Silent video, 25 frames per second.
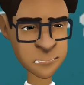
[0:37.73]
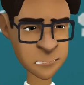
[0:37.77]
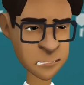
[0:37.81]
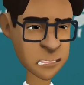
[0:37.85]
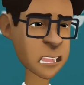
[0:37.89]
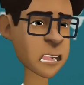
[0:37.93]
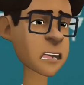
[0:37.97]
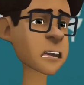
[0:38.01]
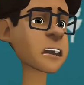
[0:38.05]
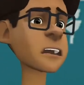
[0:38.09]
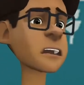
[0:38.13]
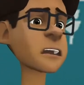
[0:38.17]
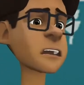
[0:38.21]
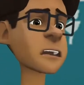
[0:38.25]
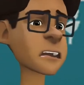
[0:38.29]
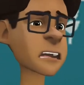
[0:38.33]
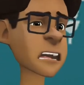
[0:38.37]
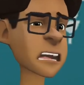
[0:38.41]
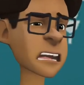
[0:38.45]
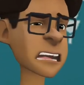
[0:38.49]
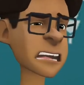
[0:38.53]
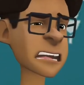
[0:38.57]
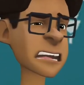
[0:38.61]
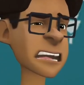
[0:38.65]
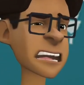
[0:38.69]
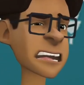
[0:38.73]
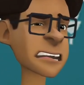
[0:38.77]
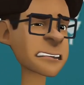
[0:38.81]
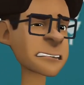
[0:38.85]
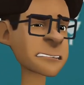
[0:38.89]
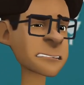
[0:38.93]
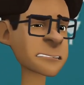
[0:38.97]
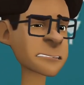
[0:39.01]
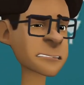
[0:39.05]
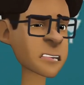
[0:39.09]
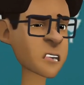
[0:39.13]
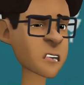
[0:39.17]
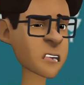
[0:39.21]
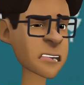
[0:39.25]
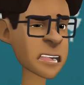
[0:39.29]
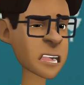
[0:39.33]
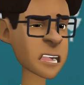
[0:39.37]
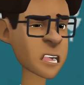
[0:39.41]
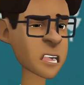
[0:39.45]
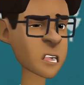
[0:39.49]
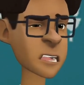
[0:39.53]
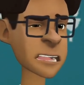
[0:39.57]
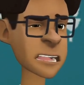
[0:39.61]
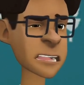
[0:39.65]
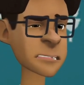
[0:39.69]
It stinks in here. Who
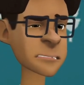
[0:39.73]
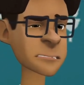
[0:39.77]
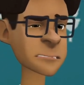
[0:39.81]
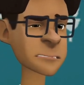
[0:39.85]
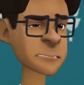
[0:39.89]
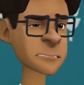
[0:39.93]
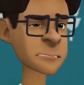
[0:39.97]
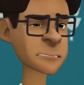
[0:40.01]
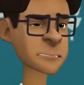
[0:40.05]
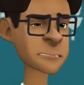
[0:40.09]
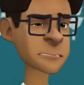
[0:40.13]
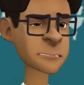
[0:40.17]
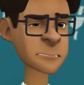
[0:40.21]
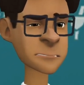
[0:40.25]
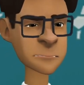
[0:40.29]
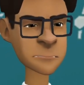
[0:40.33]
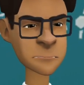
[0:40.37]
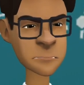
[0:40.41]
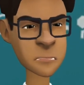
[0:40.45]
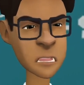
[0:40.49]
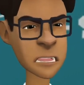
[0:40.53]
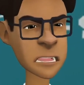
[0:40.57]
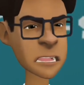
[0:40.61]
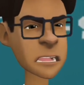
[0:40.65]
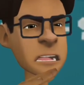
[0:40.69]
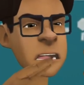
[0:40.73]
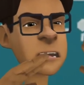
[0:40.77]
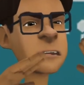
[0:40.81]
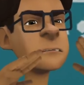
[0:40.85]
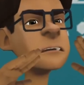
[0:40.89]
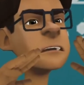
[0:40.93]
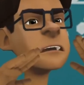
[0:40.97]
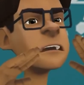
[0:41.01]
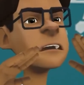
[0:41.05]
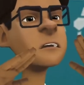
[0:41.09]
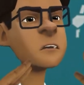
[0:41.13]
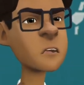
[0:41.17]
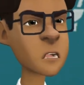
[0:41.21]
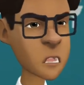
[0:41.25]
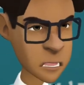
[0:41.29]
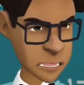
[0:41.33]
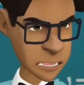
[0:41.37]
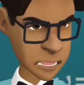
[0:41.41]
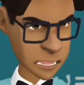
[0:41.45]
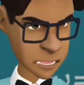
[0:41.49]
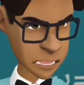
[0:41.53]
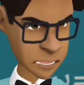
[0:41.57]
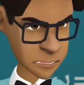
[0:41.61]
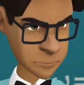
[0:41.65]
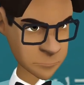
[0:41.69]
farted? Wait! I know who
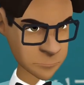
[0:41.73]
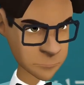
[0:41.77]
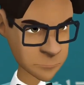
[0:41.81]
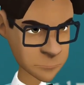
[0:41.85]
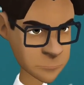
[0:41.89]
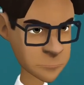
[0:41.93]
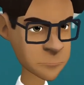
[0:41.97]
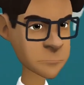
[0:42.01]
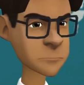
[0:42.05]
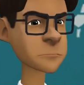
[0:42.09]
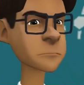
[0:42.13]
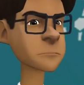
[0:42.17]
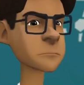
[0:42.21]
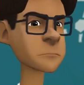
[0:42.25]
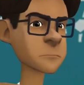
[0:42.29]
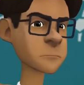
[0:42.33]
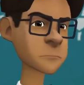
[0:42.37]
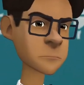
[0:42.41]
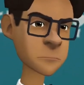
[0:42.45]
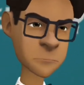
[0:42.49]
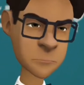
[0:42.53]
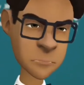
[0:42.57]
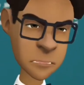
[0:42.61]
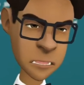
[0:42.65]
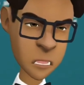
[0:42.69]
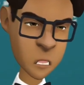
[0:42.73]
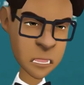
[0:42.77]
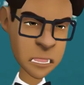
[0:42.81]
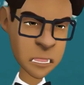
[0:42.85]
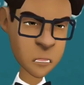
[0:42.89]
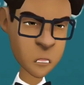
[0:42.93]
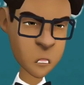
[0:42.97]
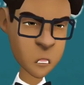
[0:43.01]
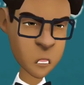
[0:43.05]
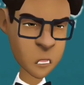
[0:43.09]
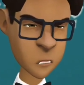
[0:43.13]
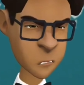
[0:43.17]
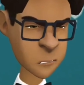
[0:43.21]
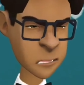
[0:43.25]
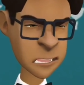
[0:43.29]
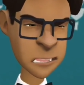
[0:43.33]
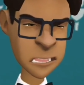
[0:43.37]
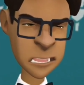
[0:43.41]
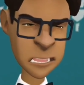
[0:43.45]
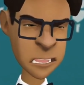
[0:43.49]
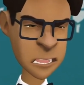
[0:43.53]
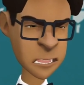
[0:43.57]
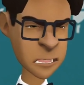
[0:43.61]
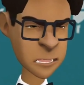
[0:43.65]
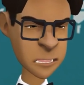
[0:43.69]
did it. It was Thomas
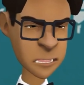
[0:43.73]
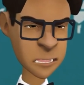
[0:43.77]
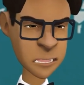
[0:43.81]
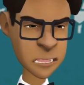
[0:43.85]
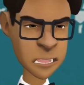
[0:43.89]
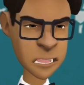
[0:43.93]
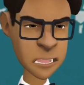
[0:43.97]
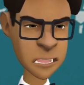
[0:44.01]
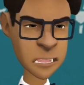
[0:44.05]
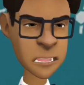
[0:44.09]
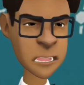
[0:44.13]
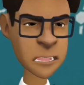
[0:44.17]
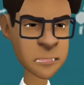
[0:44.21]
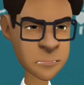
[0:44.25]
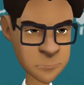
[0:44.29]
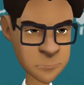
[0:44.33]
the Tank Engine.